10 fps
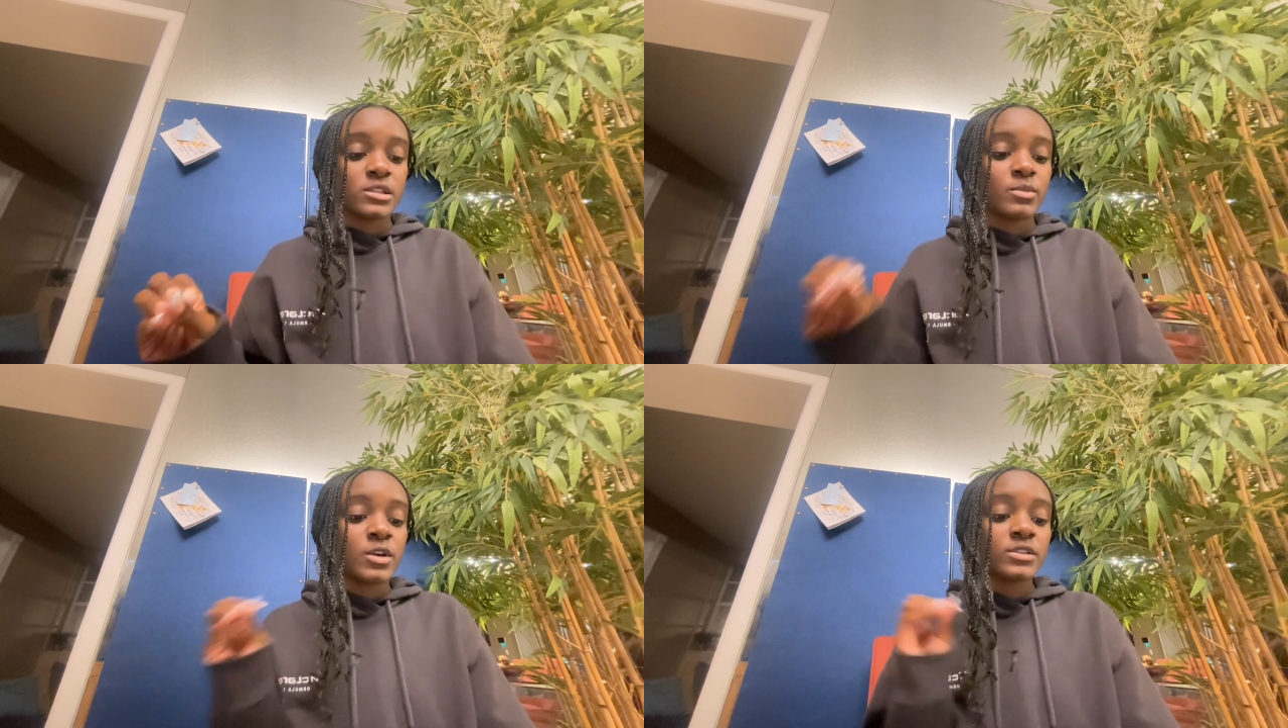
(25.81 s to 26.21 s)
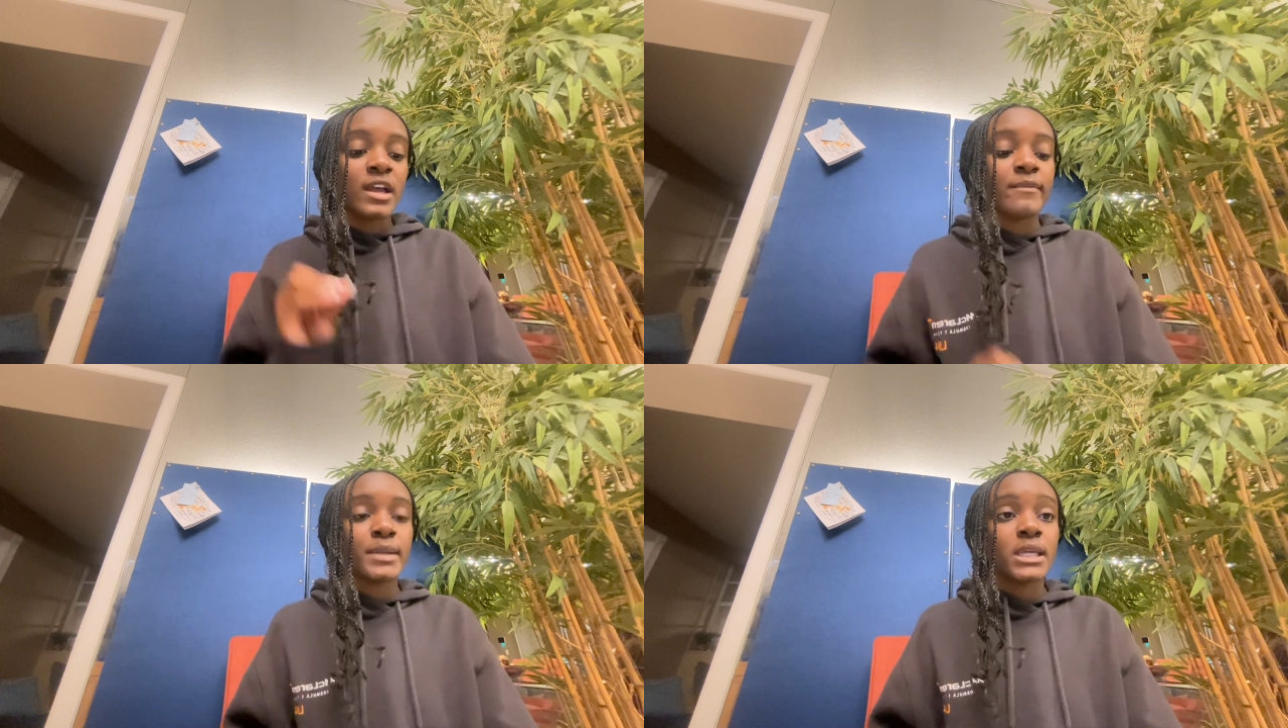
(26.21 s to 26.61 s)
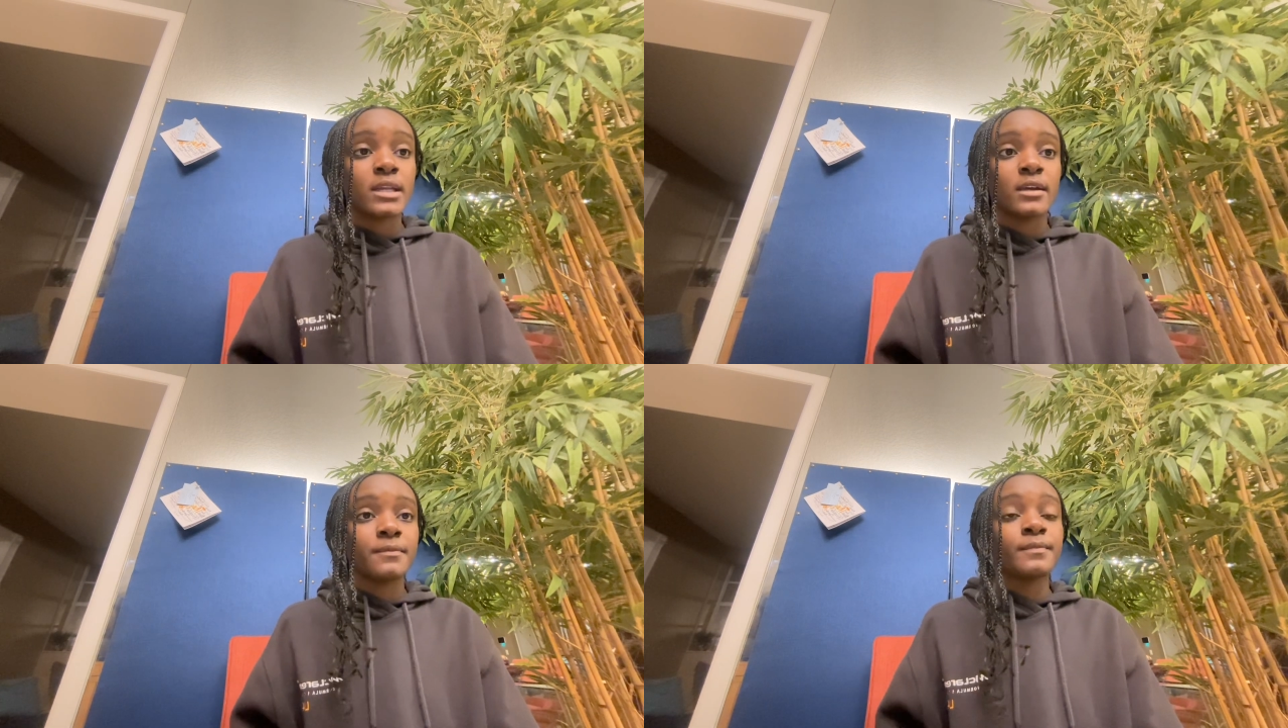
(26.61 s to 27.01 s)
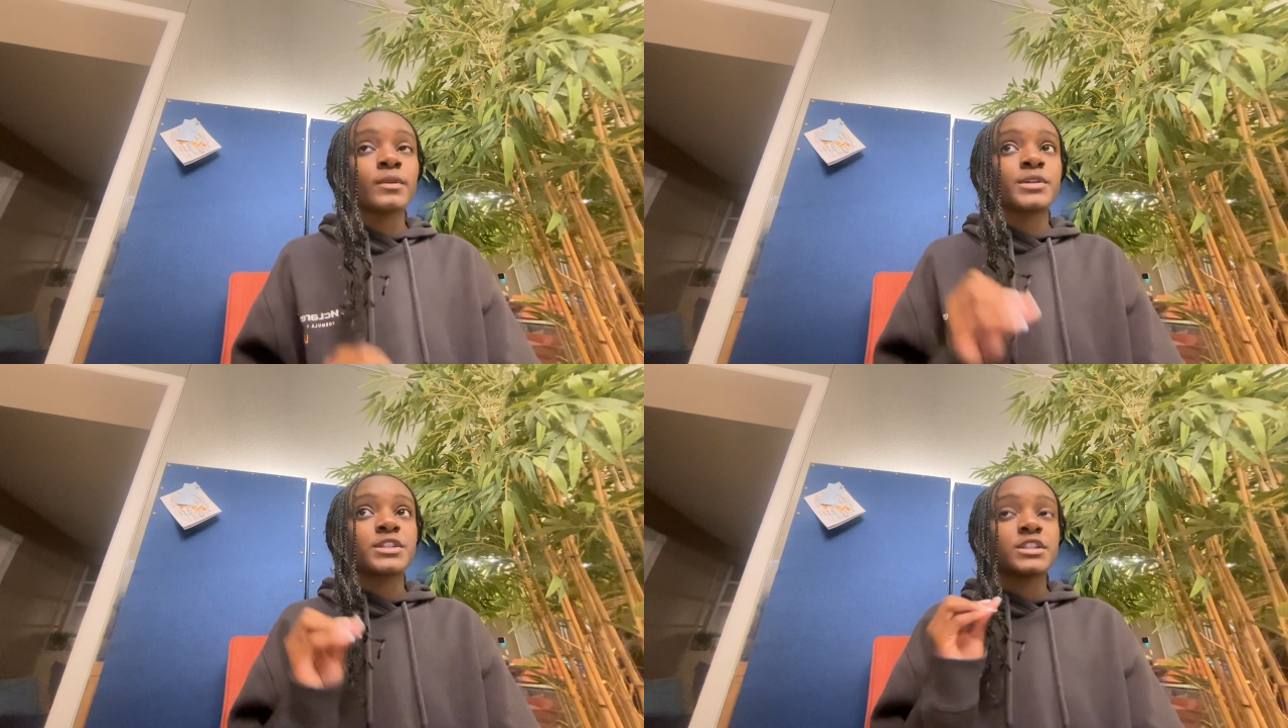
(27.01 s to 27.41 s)
We also have beta,
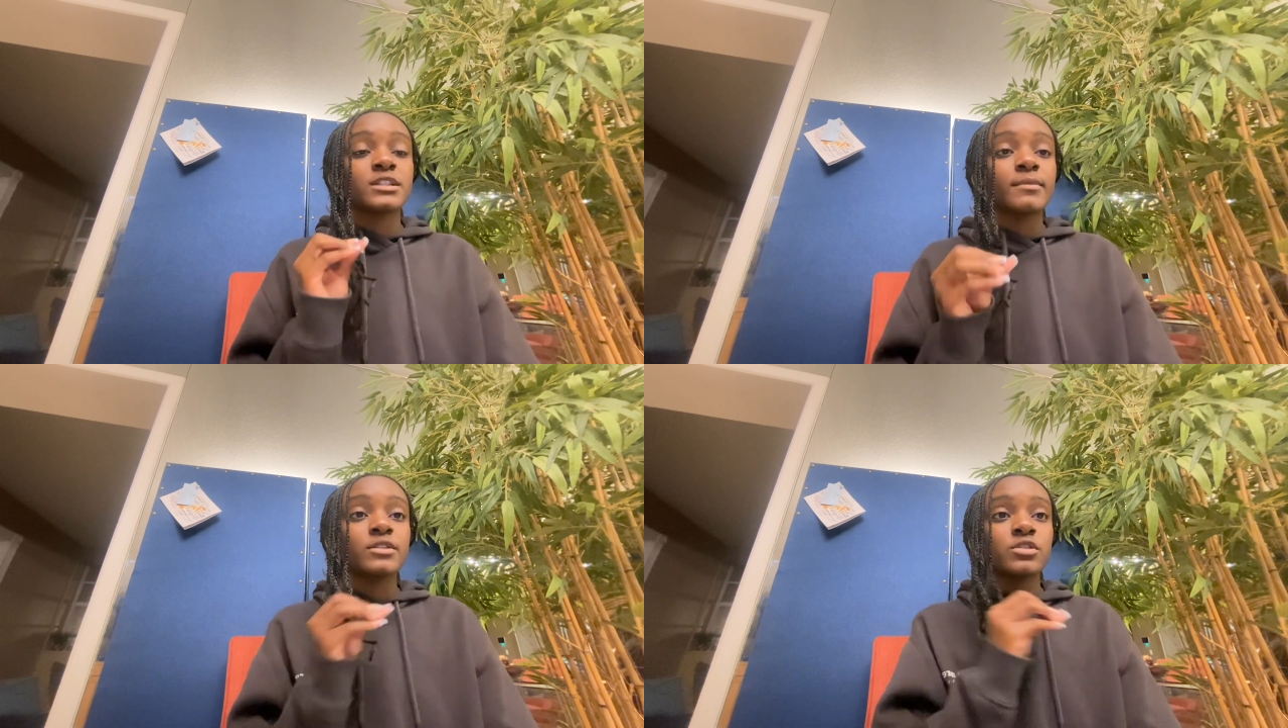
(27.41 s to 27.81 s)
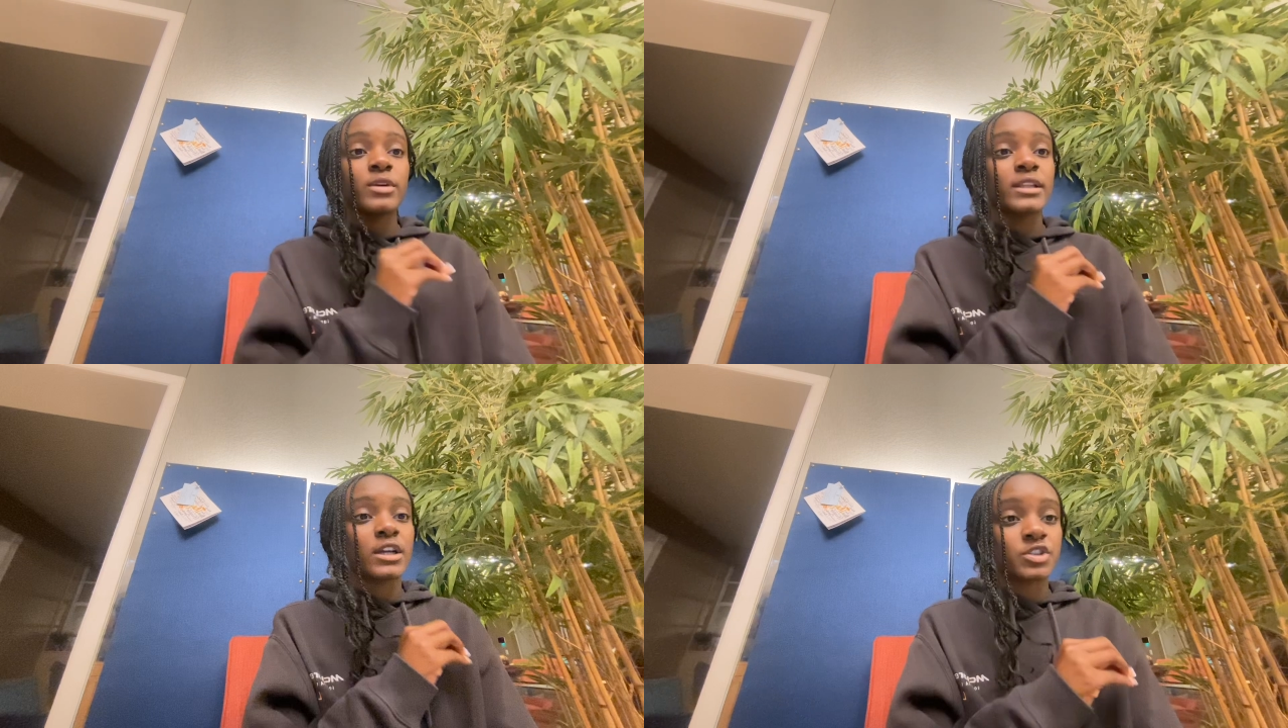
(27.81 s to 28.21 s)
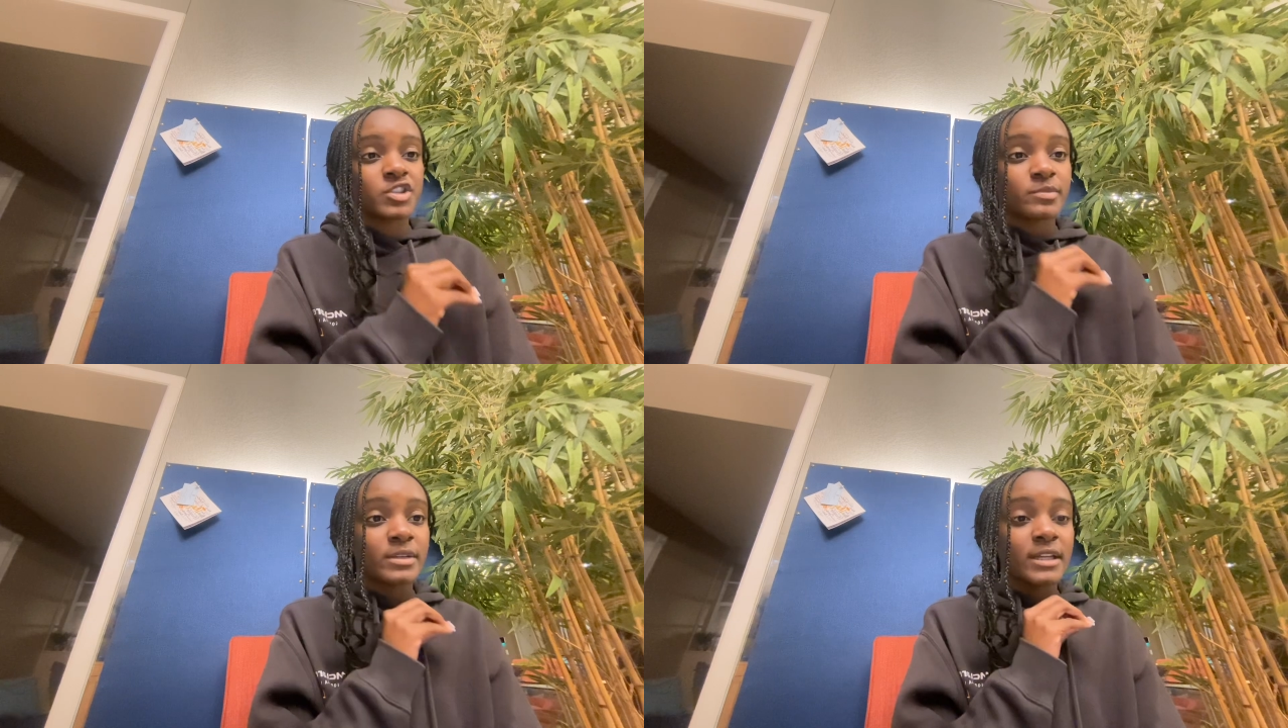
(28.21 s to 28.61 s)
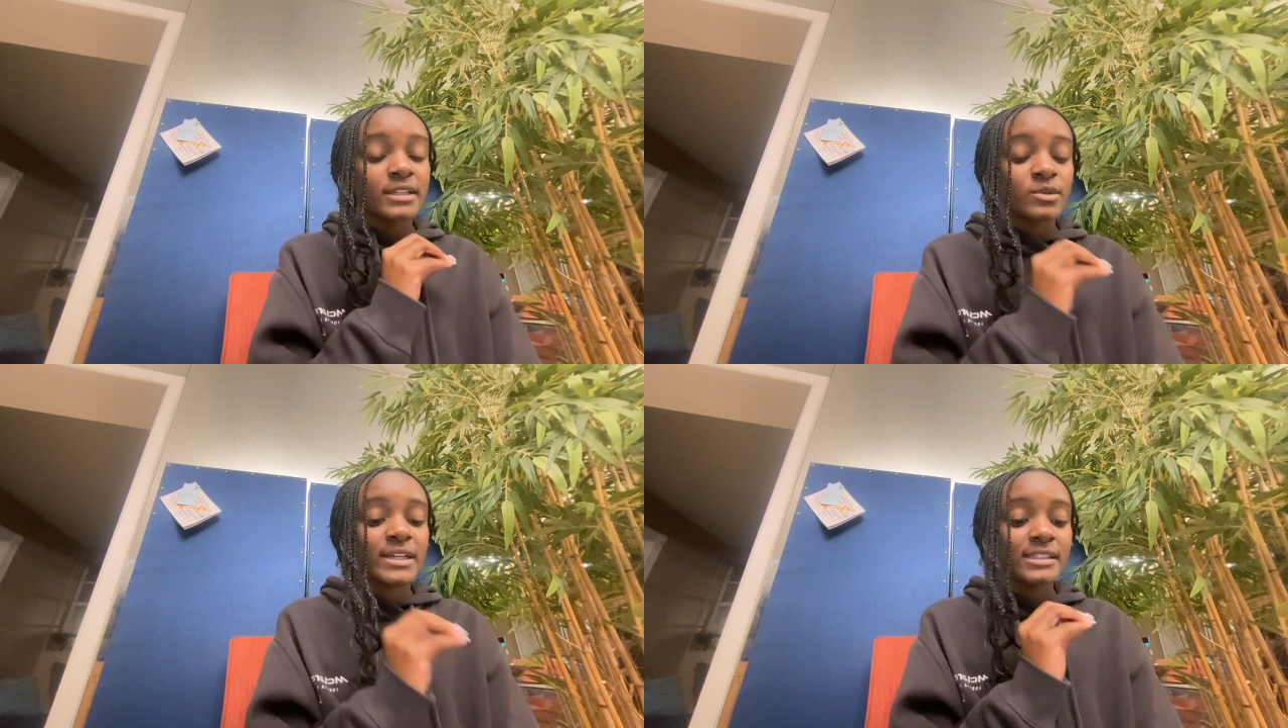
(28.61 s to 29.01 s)
which is similar to electrons but not
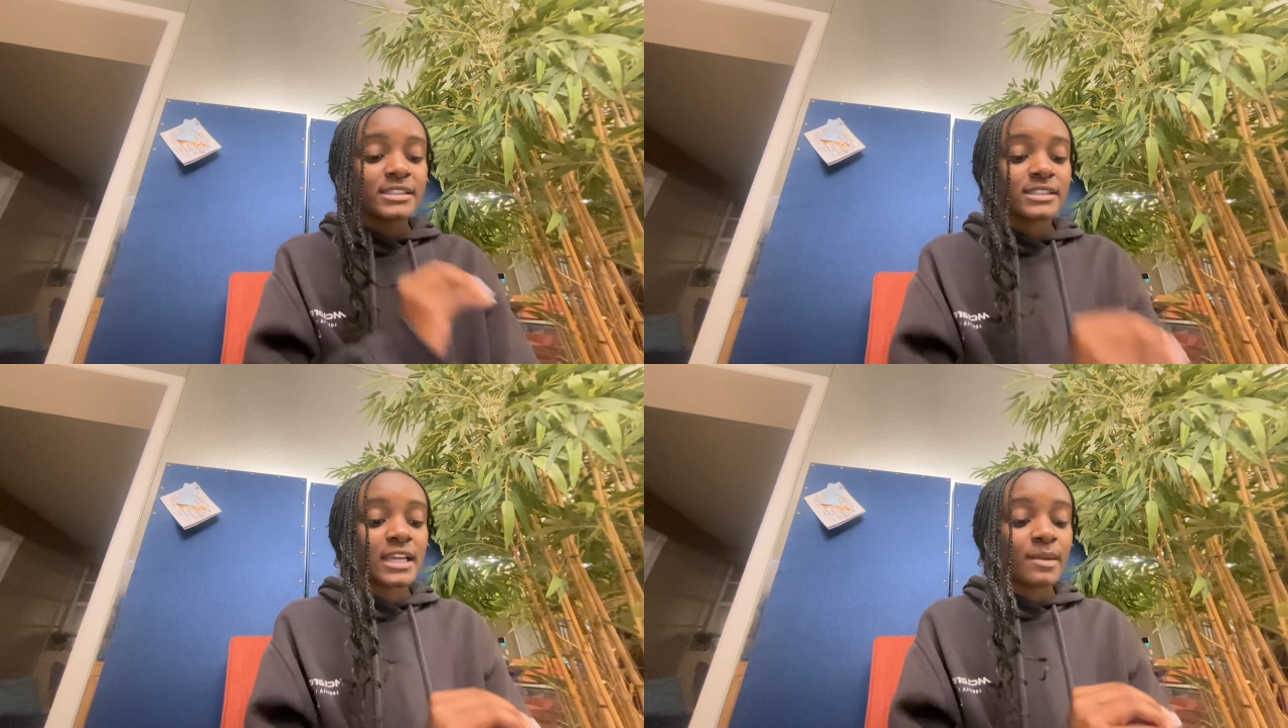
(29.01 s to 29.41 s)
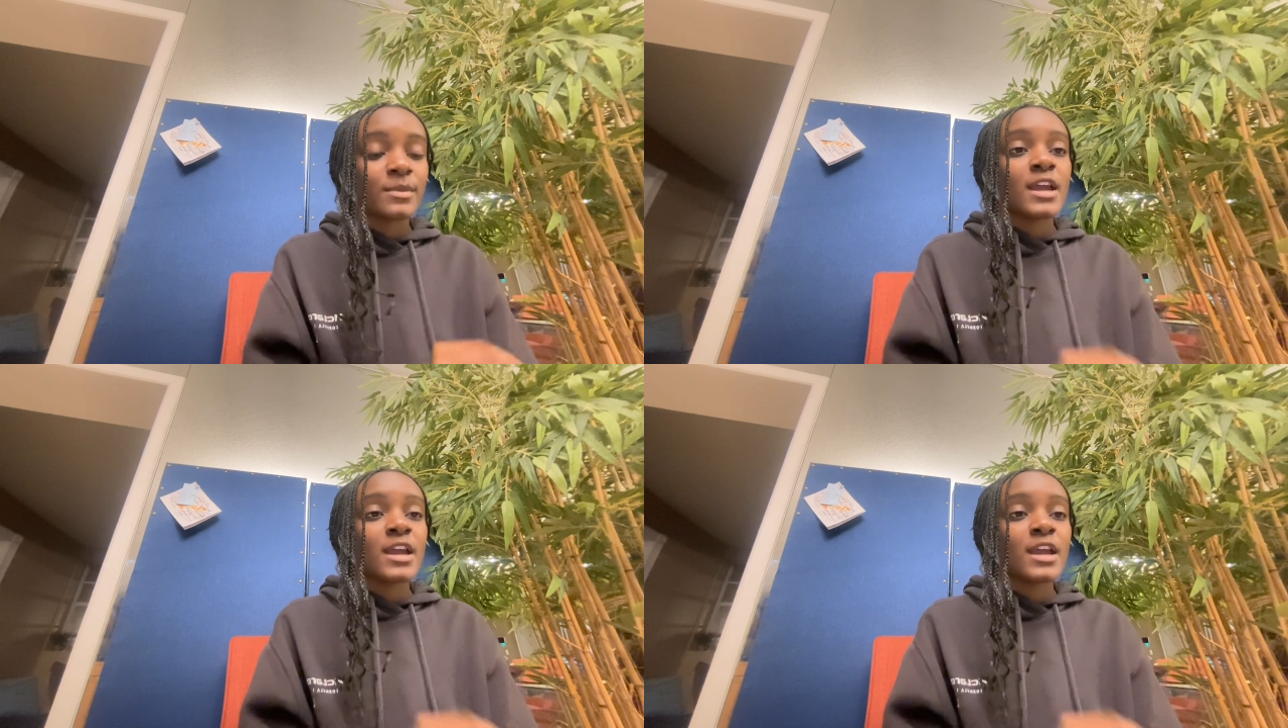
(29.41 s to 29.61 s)
quite the same,